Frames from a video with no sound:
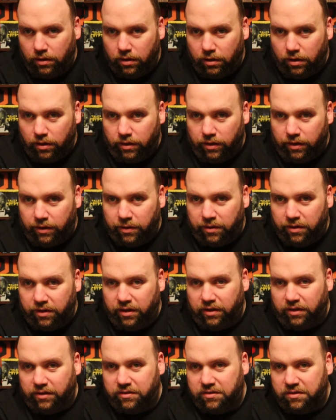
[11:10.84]
And there it
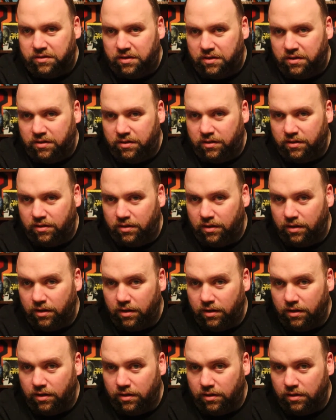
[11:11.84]
is.
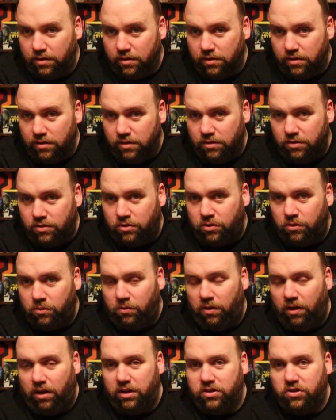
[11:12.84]

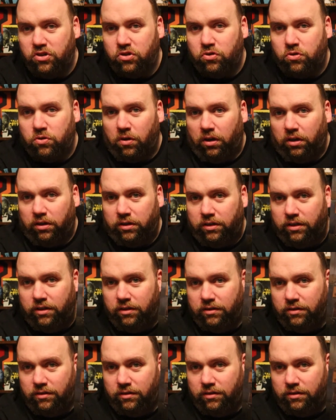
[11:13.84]
Toulon'S trunk.